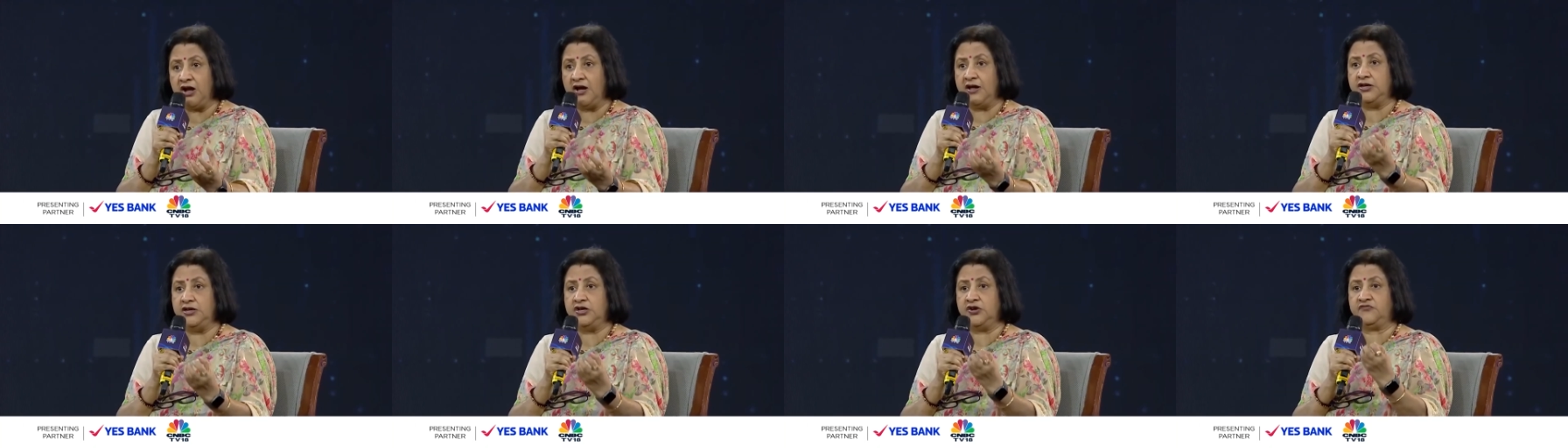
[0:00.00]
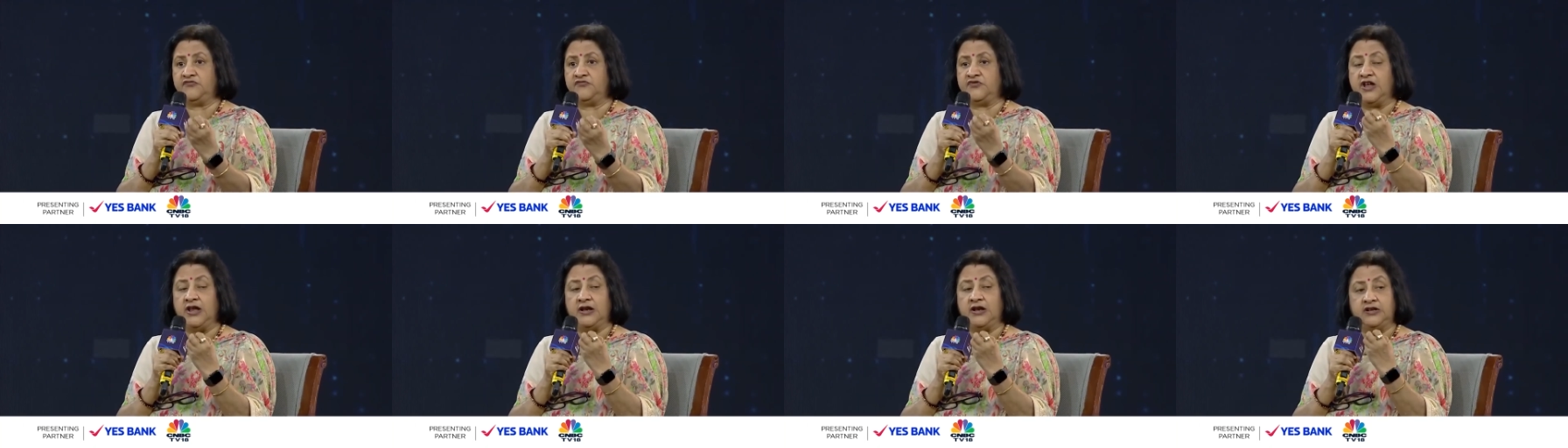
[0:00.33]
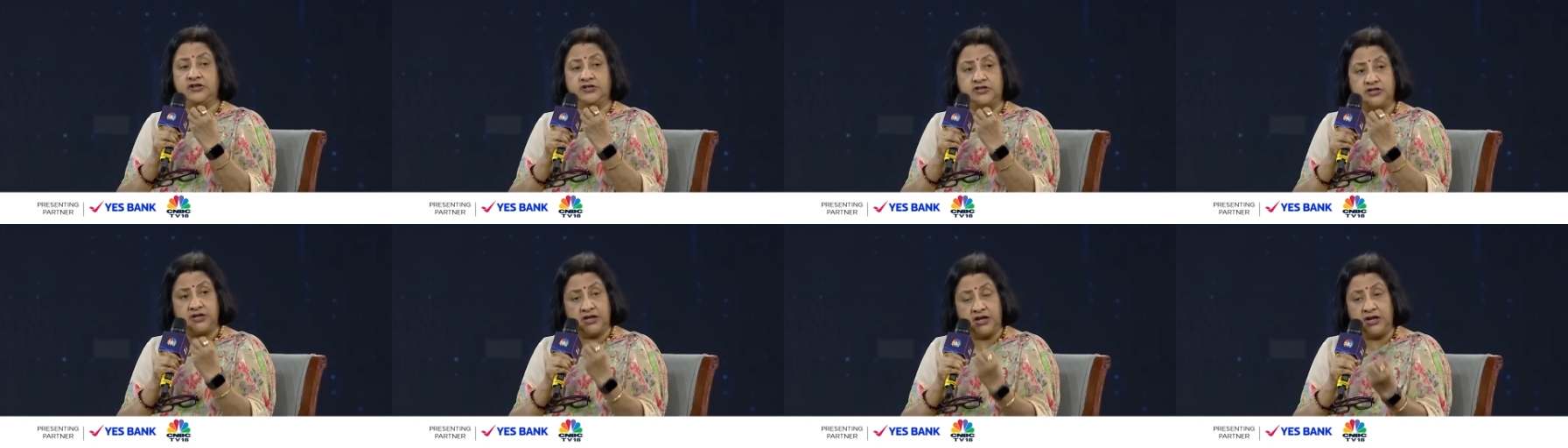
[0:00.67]
kind of
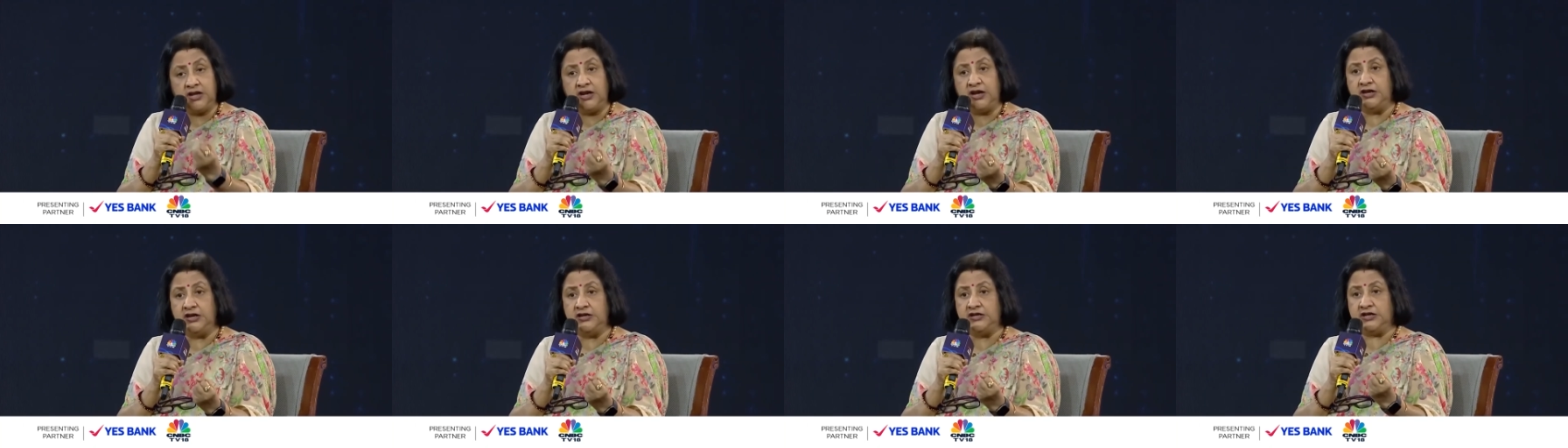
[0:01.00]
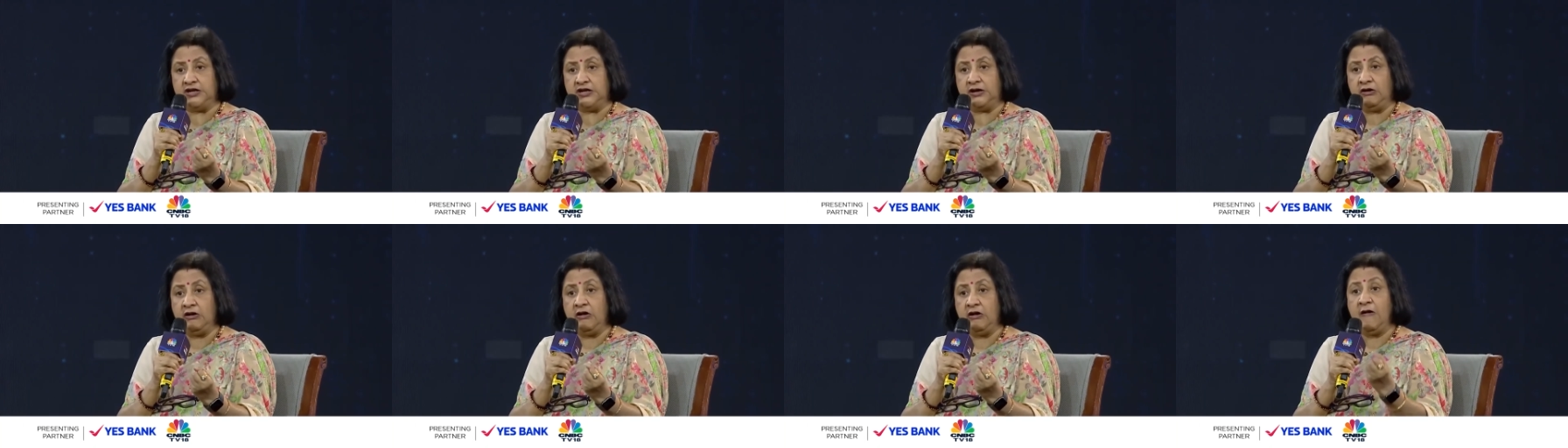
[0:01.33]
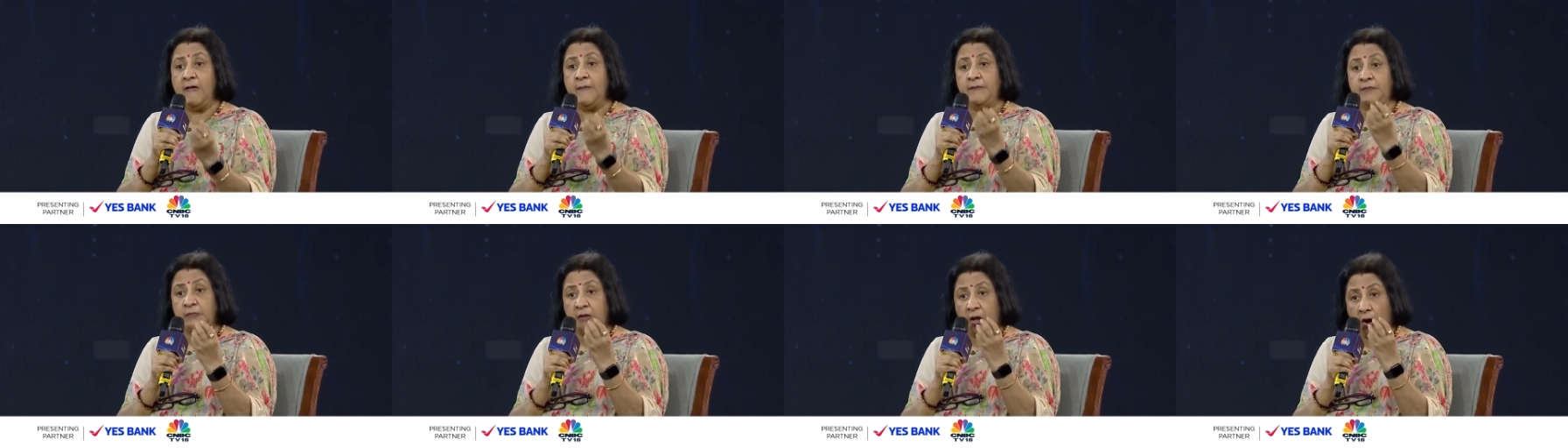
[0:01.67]
talent in India
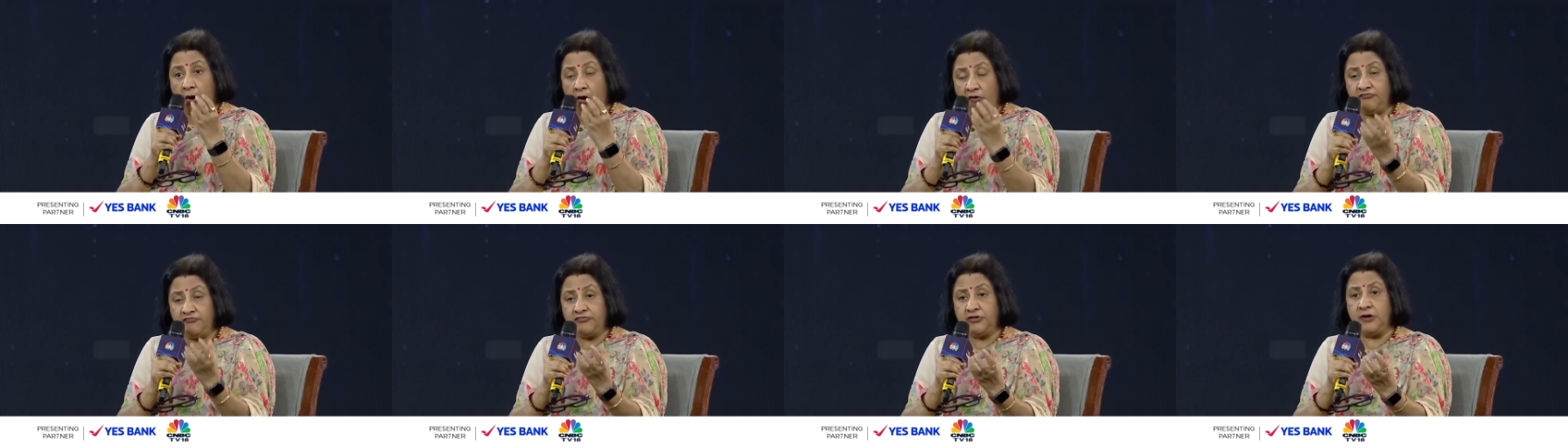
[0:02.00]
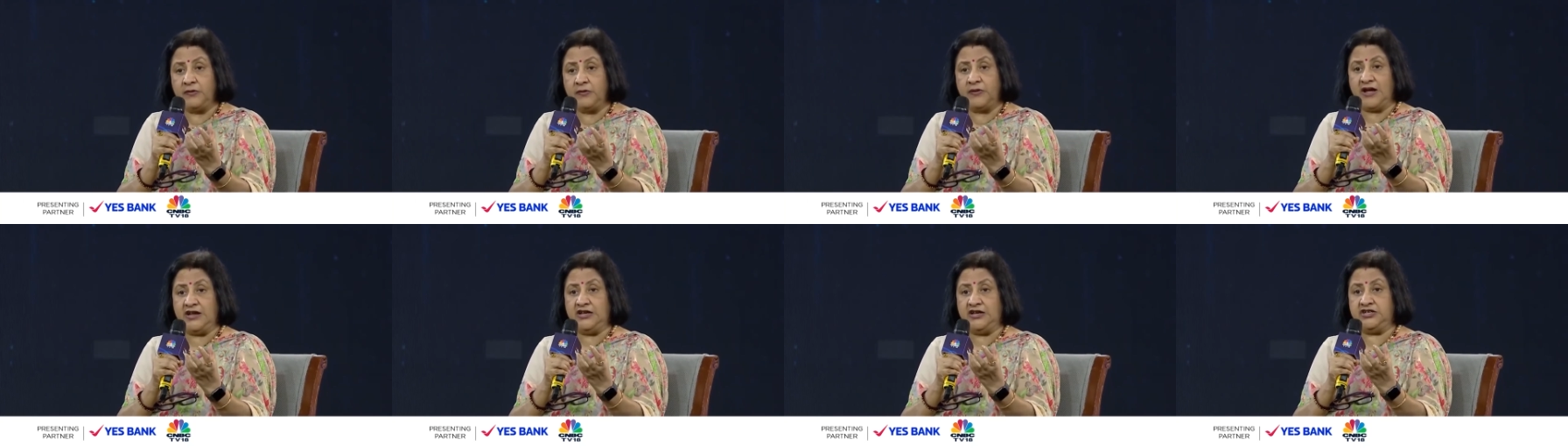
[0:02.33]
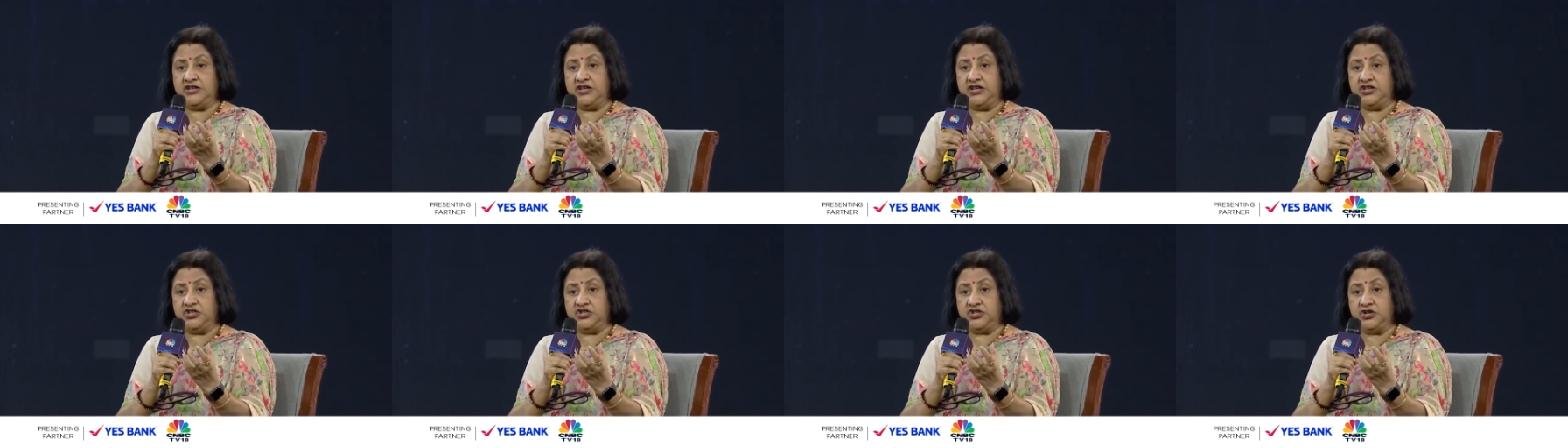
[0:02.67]
of the
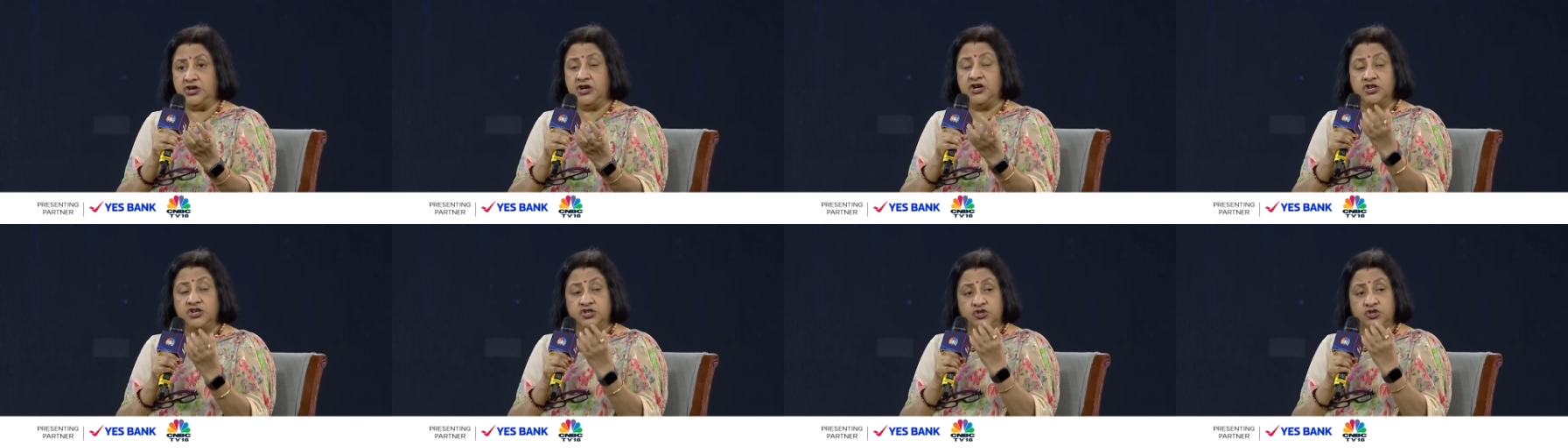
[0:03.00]
right age.